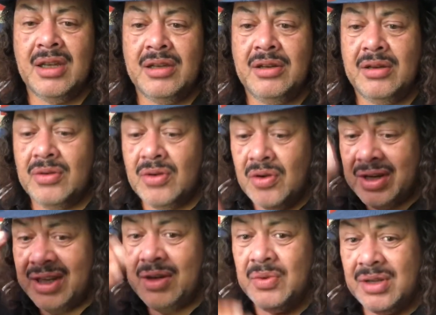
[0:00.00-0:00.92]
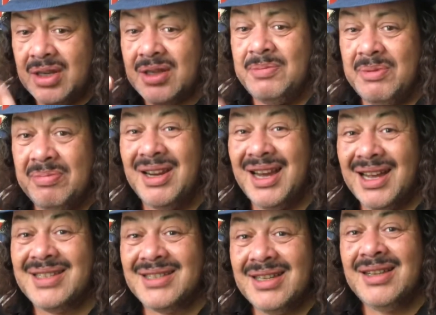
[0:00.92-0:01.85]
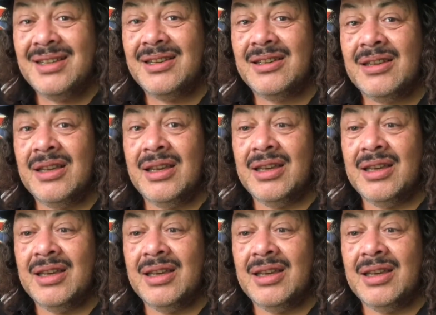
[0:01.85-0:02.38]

You know, go read what these people are saying.